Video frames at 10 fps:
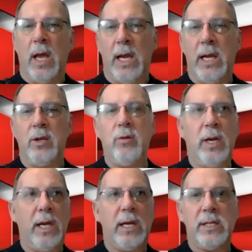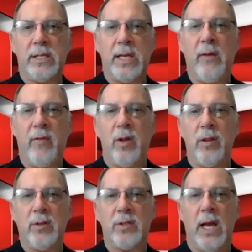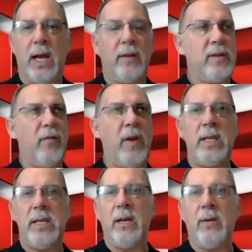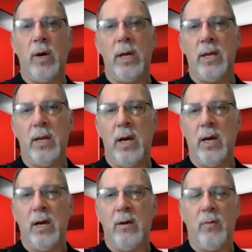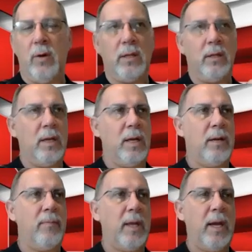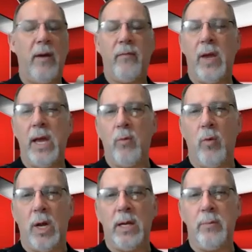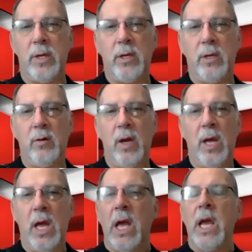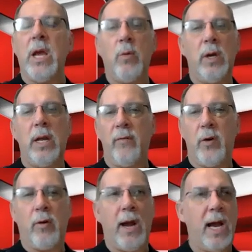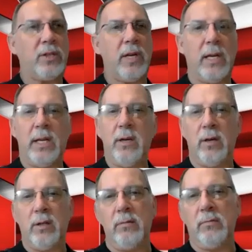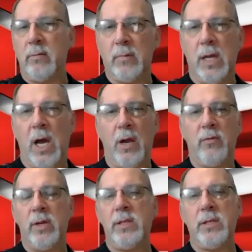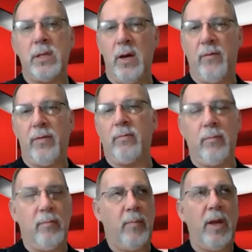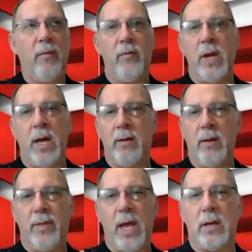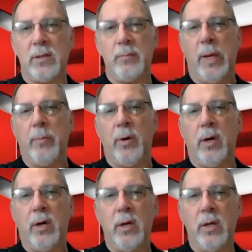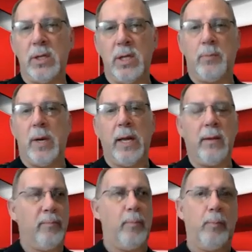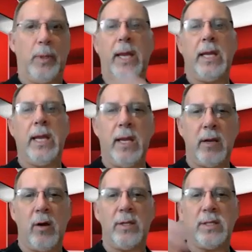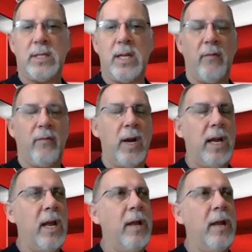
He knew he could save all those lives. If he did what the FAA wanted him to do, he would have crashed and killed hundreds of, if not 1,000 people, just by the plane hitting all the stuff, right?